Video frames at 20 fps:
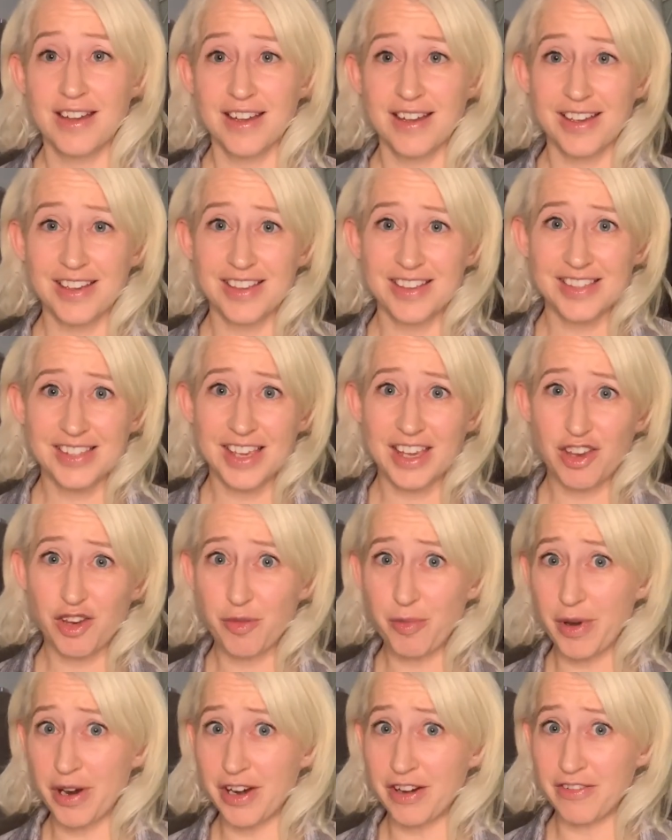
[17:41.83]
it's like you're
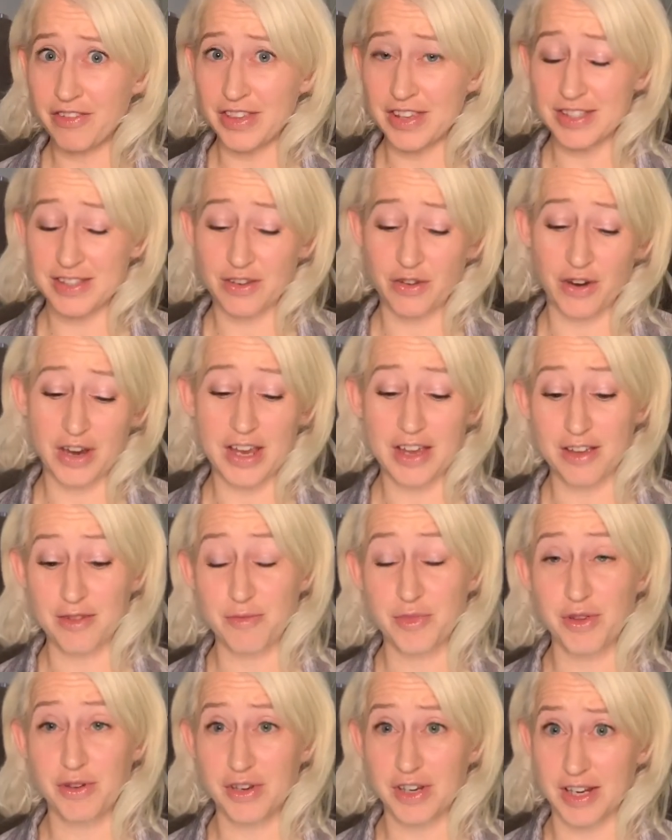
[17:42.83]
part of this great
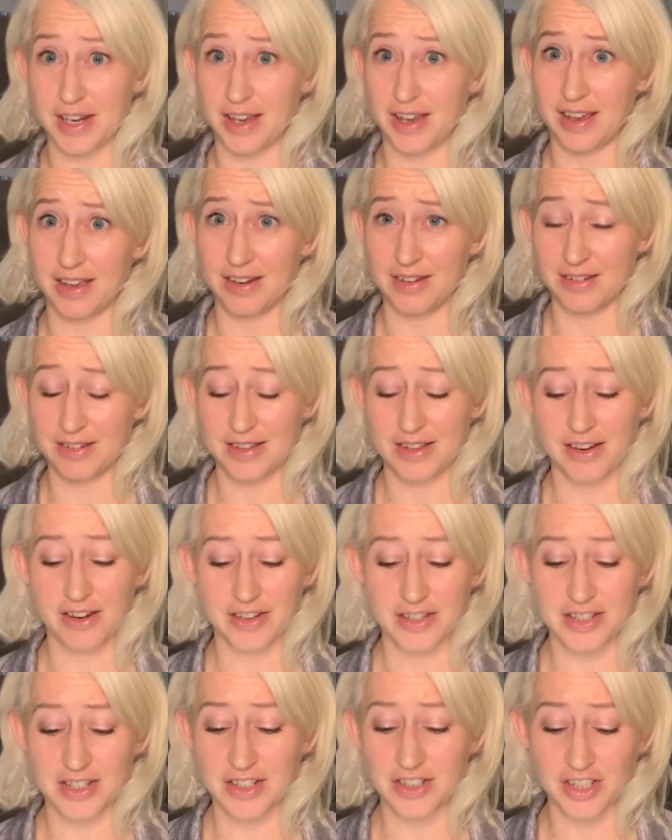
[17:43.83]
community and our
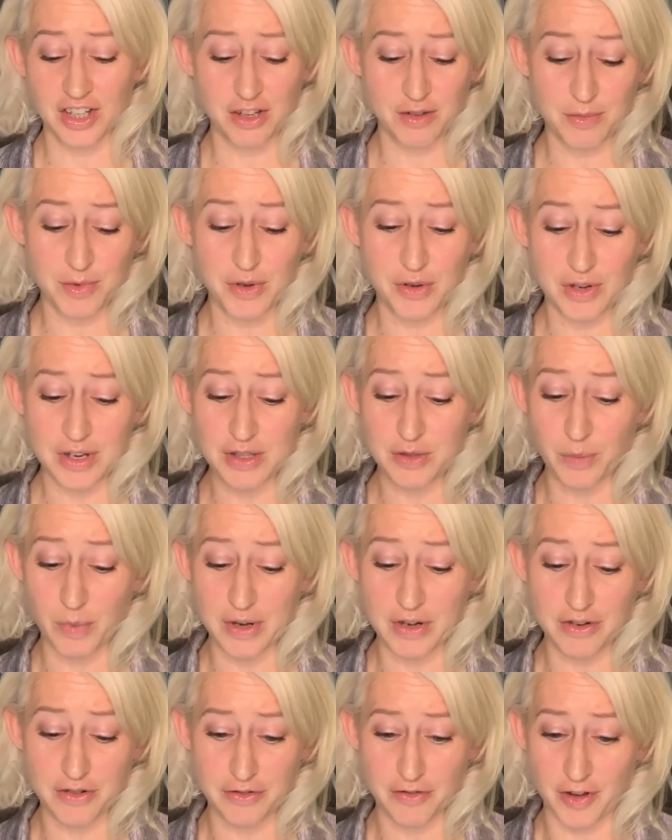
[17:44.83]
stitching community is
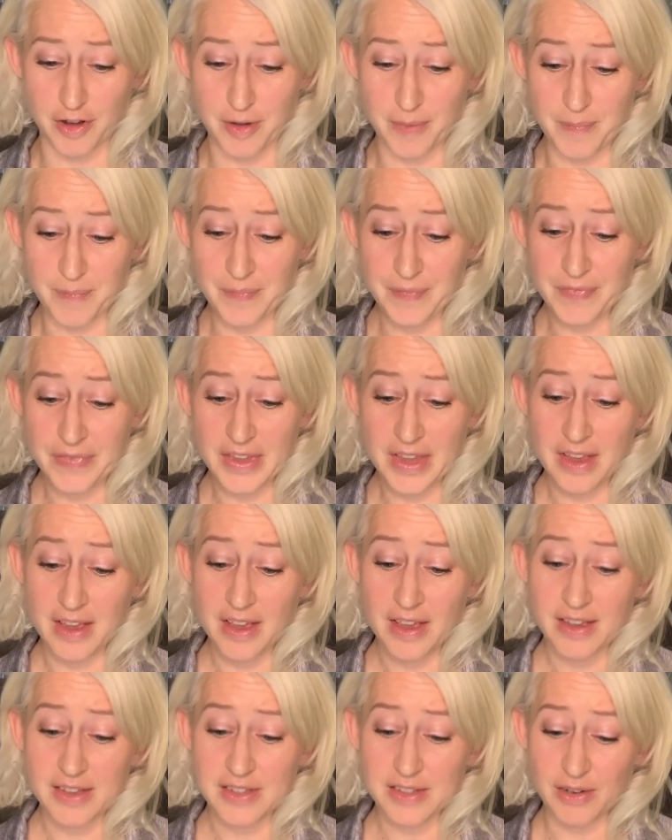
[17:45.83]
wonderful.
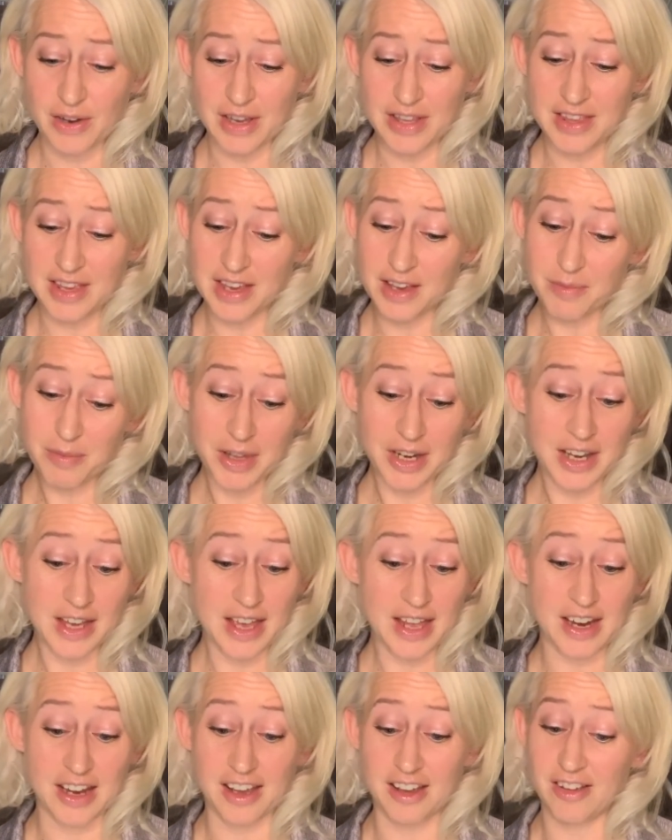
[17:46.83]
So I think I'm gonna
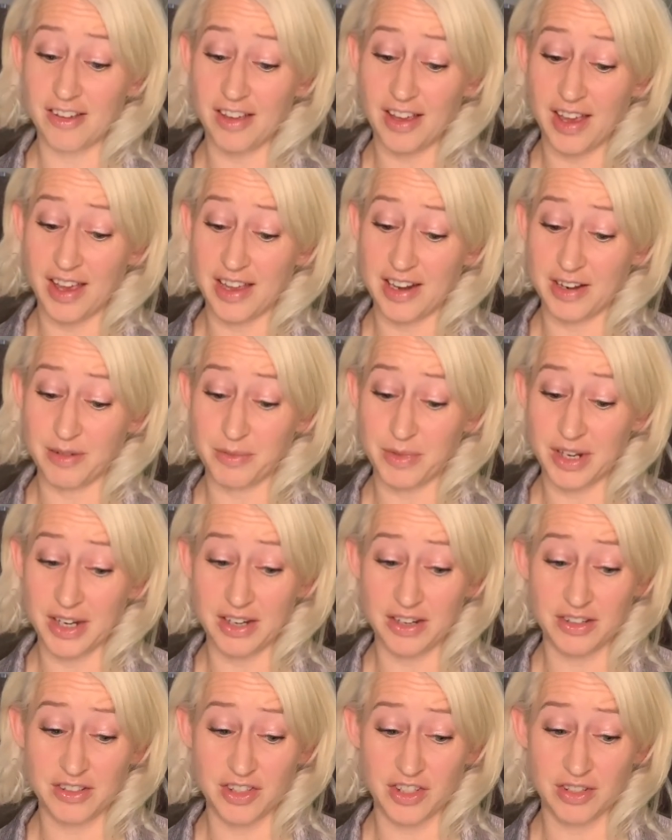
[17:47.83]
get it and I'm
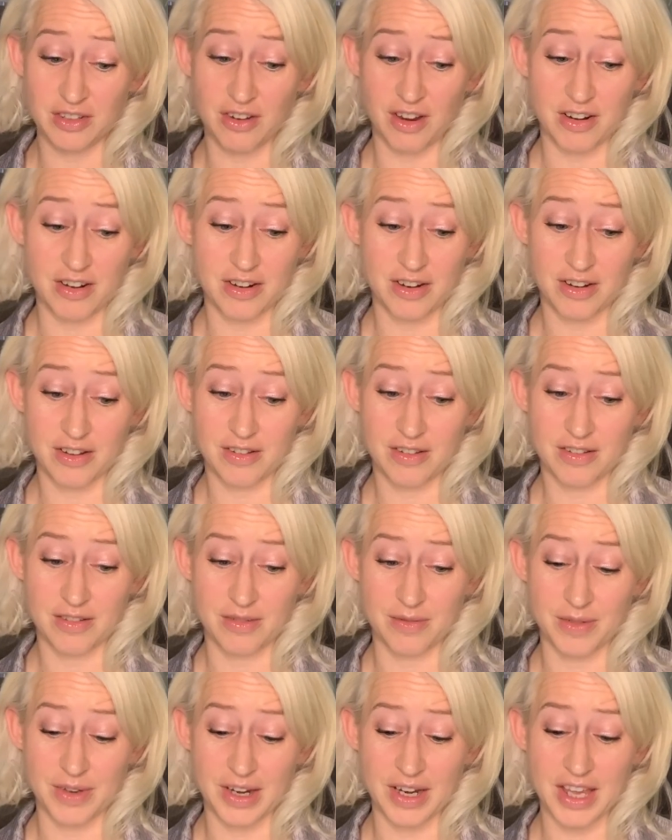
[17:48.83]
gonna,
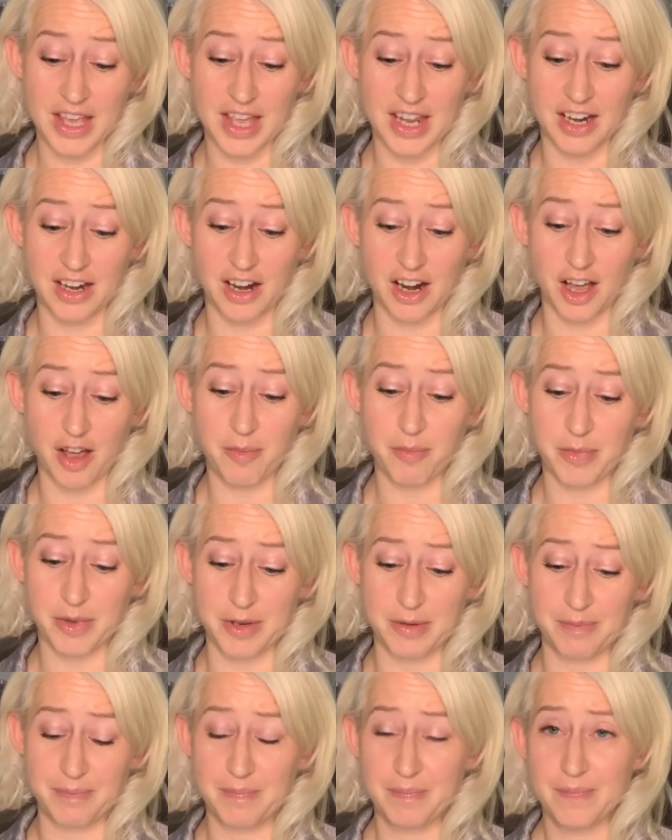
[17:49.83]
I'm gonna kit it up
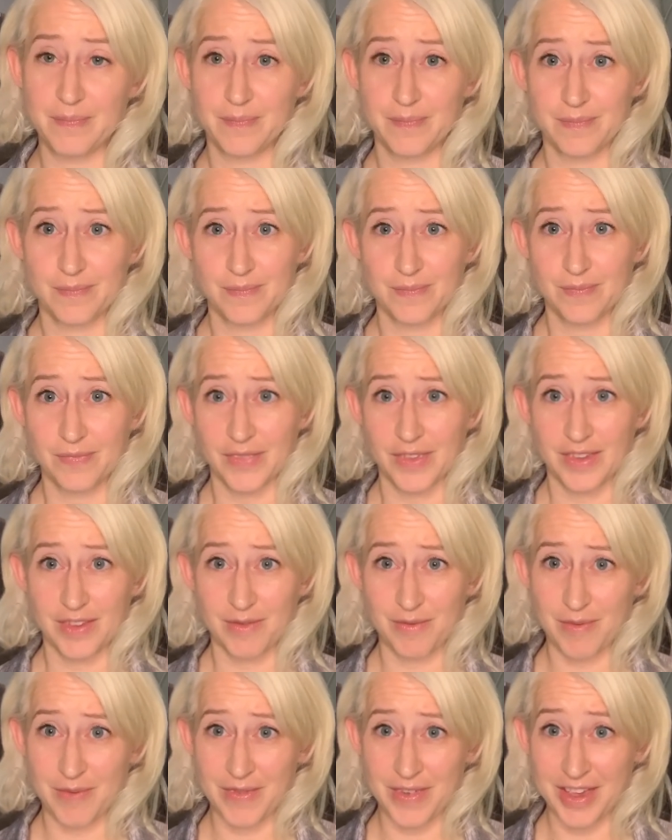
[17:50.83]
and
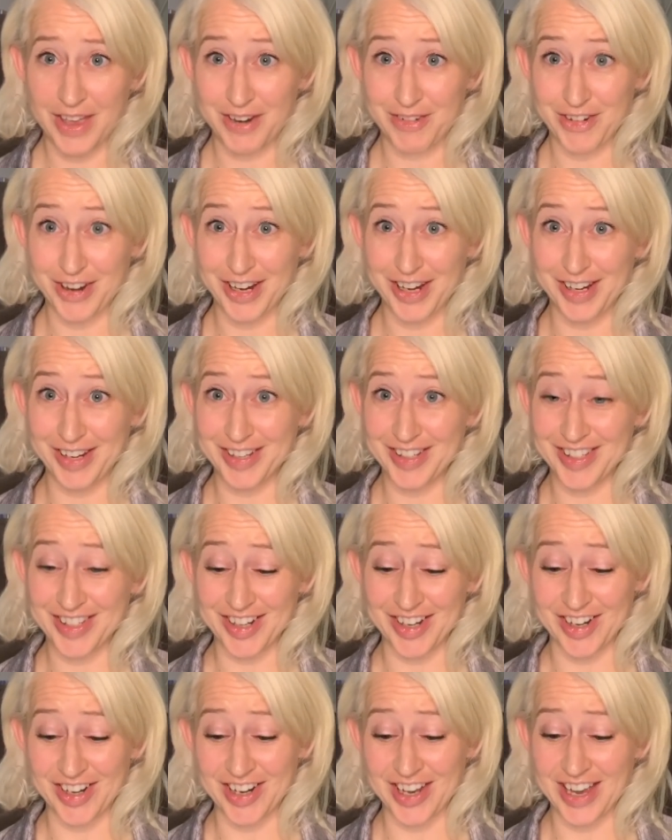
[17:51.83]
get ready to
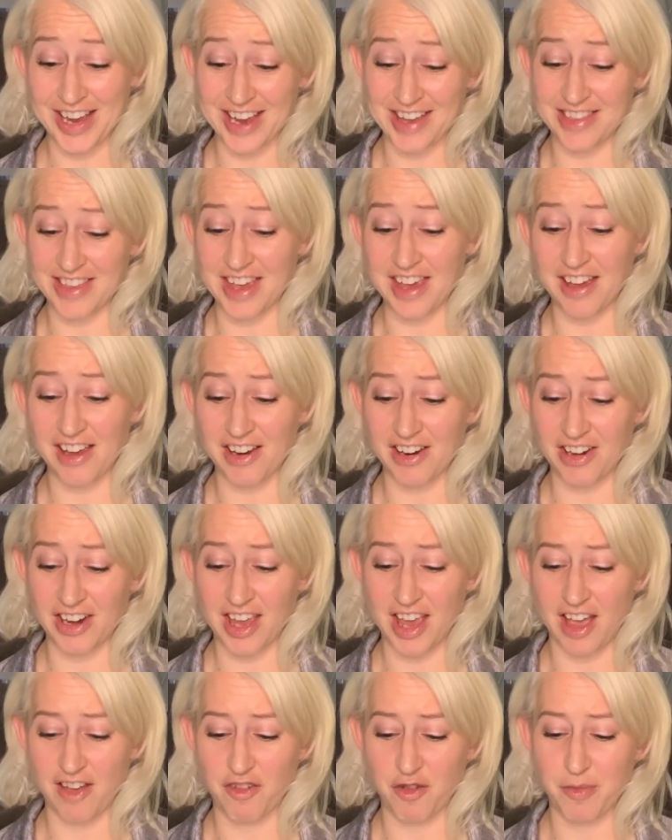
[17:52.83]
start it. I think I already
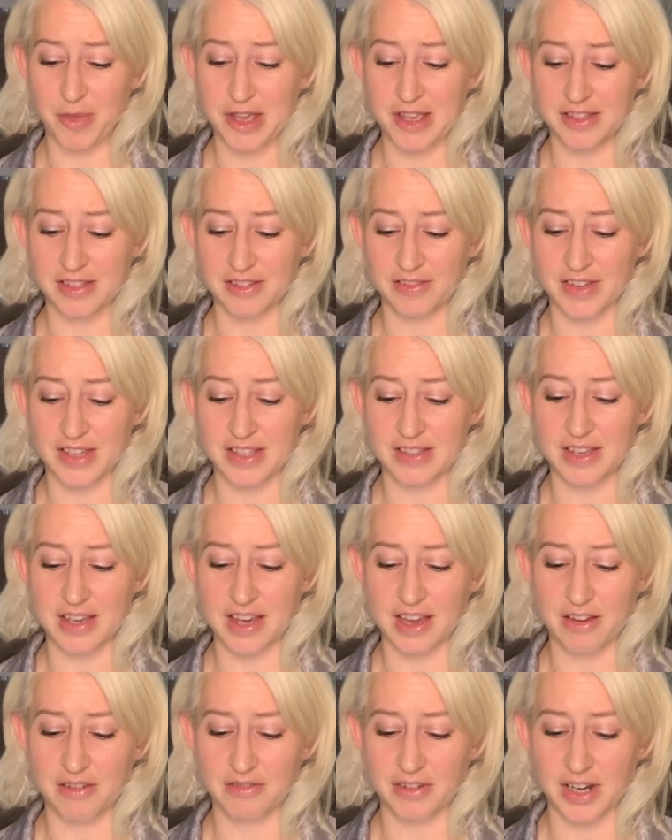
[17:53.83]
have a piece of Easy
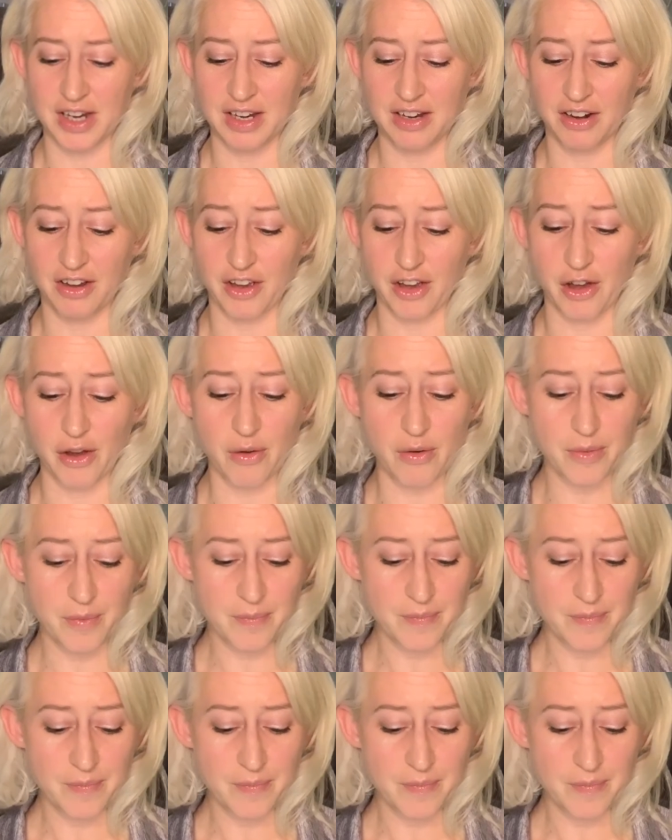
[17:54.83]
Count ready to go.